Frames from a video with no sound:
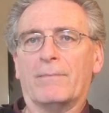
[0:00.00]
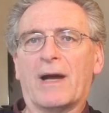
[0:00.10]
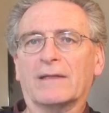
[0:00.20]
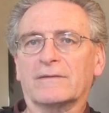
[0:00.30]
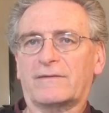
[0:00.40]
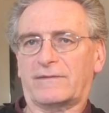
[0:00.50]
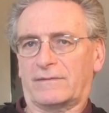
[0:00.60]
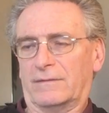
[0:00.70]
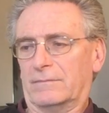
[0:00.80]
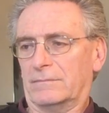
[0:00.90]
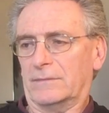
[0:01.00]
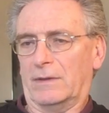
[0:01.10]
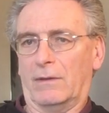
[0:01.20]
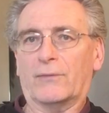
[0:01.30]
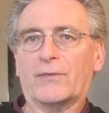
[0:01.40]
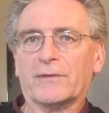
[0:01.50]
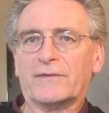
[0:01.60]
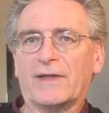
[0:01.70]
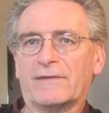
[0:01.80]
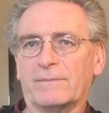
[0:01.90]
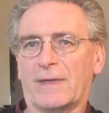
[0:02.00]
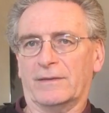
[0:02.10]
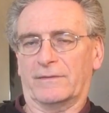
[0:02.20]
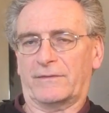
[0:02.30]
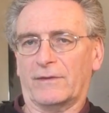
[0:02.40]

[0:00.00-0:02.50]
months, or for 6 months,